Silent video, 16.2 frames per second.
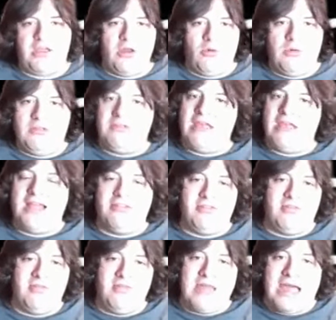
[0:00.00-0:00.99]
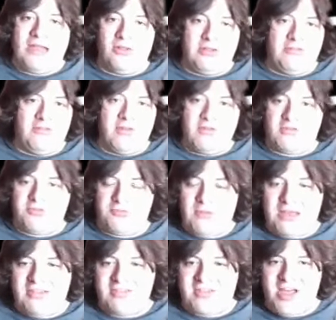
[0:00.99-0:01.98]
we I not only do this for
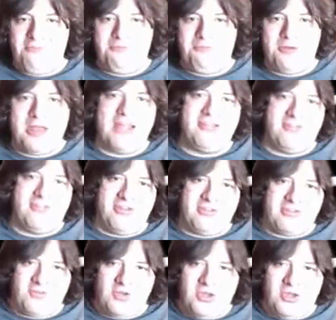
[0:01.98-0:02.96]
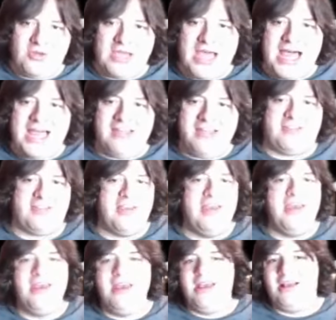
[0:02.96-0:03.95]
myself, but I do this for you guys
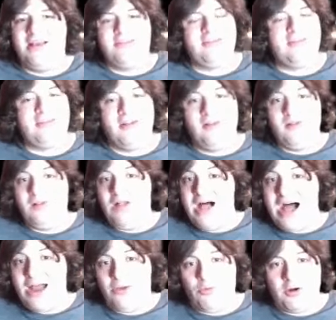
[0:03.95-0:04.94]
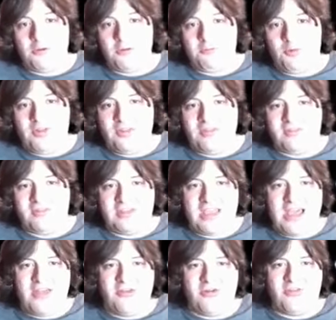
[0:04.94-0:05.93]
because it's a lot of work putting this
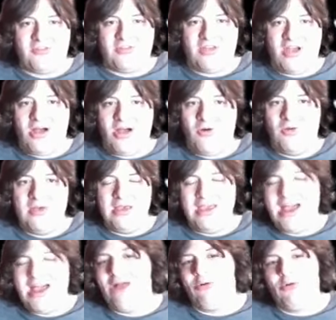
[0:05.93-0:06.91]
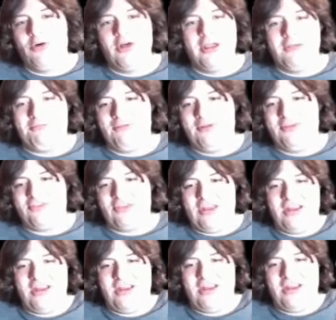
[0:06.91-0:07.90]
together. So, I really appreciate
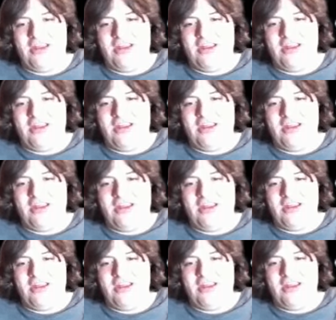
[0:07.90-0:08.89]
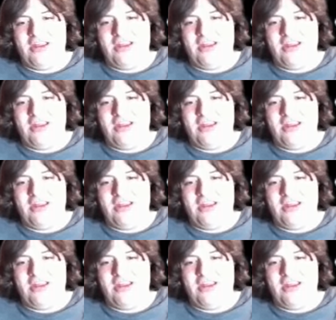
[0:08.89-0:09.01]
it as always, guys. And